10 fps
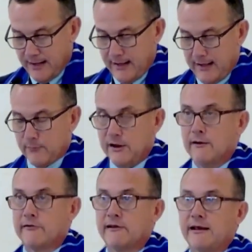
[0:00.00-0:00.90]
And we
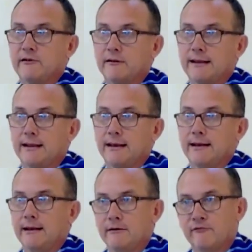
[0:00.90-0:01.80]
are scheduling
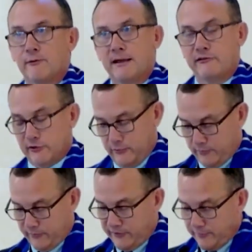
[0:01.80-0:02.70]
an
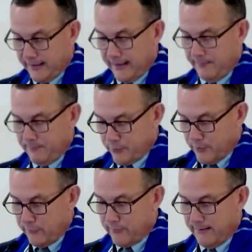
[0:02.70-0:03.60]
informational Q&A
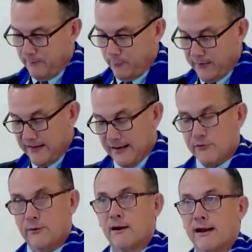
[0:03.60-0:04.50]
program with that
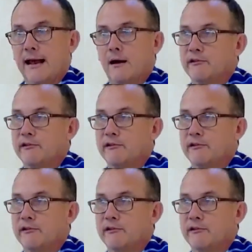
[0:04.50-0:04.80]
group right now.